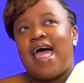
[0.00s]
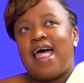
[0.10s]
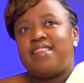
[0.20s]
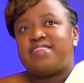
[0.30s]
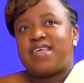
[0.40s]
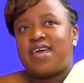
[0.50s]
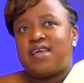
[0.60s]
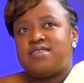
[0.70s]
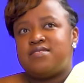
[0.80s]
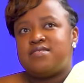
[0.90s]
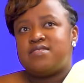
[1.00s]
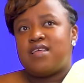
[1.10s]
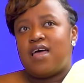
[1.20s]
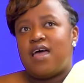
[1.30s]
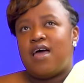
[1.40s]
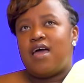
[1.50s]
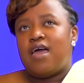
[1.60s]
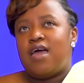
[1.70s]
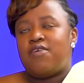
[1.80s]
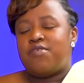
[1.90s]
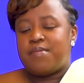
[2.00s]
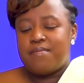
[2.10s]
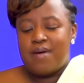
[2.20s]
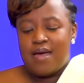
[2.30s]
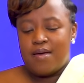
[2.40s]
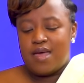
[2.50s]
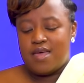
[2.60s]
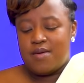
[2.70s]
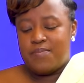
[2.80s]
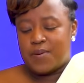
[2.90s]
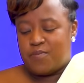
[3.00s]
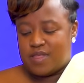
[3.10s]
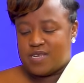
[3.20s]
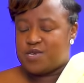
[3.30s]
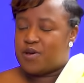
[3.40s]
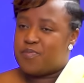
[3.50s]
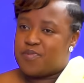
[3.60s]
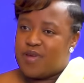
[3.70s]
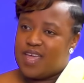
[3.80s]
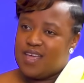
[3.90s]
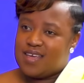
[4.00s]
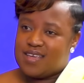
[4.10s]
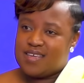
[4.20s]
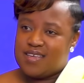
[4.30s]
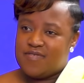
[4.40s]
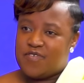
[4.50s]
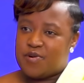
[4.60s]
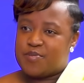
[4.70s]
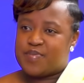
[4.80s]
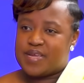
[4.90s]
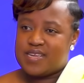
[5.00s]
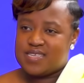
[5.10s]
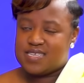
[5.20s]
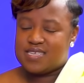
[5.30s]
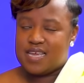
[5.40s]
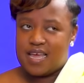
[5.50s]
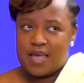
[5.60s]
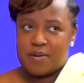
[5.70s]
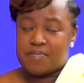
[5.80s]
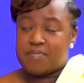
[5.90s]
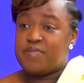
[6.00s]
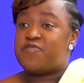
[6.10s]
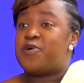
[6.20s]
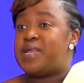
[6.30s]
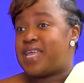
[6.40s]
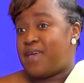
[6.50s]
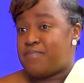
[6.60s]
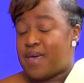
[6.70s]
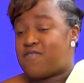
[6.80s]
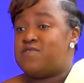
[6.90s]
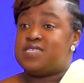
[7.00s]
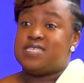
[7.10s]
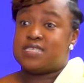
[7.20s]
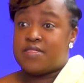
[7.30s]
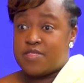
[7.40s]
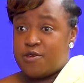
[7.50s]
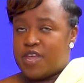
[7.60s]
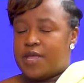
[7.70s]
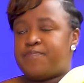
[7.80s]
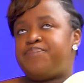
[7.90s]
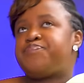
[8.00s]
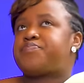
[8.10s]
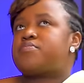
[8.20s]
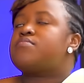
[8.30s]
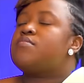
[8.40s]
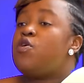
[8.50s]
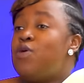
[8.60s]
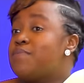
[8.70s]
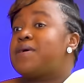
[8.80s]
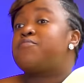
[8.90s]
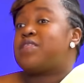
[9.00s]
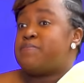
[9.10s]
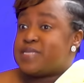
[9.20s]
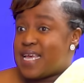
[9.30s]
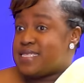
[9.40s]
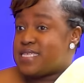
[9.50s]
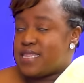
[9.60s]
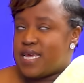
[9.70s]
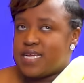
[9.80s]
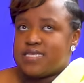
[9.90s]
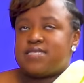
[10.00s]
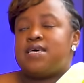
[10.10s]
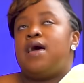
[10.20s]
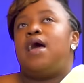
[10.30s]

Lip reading: And then remember Big Brother took a break for a bit before it came back for season 3. Well, Big Brother Mzanzi, that is.